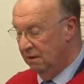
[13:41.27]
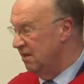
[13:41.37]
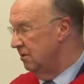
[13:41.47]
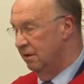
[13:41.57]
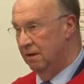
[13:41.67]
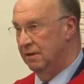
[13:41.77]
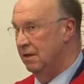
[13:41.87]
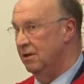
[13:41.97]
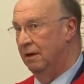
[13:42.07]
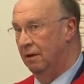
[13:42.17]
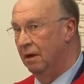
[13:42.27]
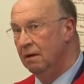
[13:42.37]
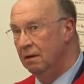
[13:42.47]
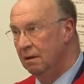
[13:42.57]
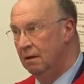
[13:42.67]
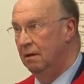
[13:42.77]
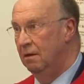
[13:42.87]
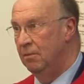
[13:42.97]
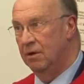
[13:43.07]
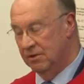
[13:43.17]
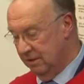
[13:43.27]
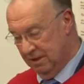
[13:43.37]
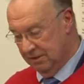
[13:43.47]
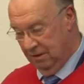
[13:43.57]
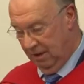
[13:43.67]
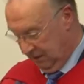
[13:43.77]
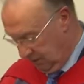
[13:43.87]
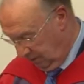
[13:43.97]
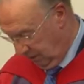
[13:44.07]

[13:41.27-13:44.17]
It's not on the agenda because it doesn't last long